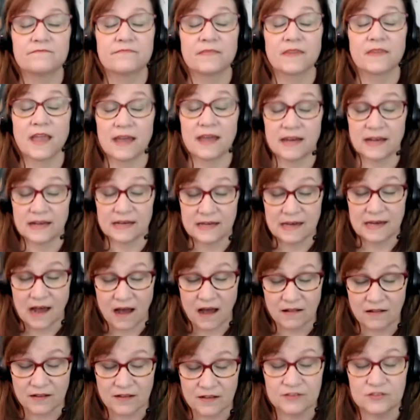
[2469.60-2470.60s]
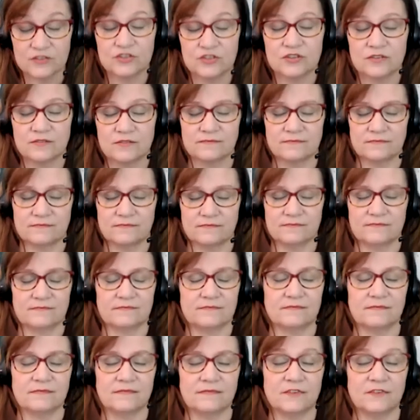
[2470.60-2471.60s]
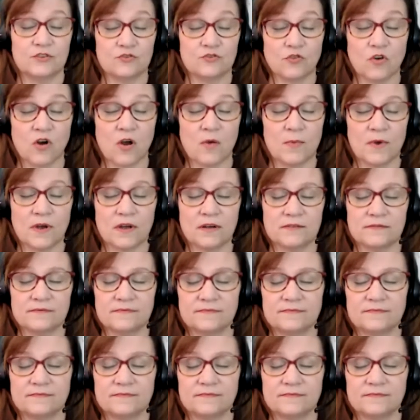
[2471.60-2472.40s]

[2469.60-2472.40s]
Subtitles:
and acknowledge the trauma